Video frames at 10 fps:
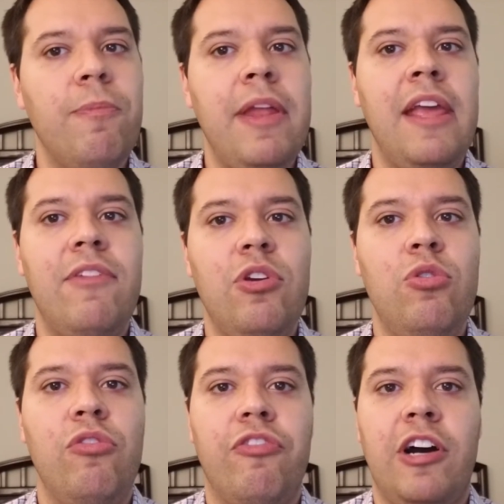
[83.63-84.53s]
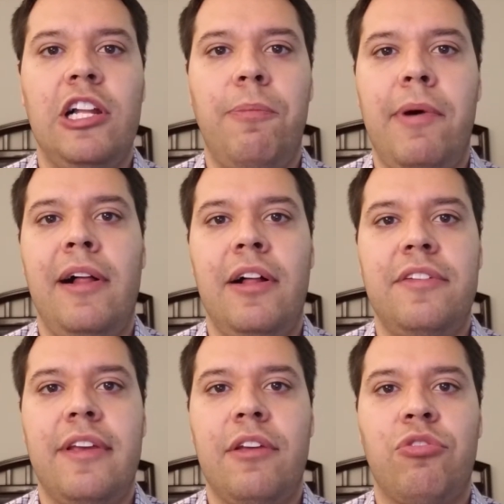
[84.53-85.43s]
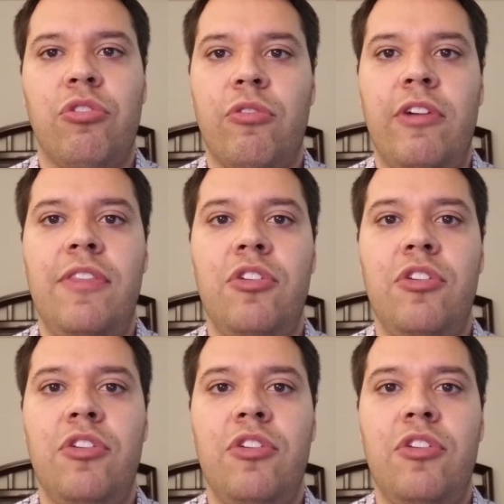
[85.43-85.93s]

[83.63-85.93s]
many of you who follow politics or read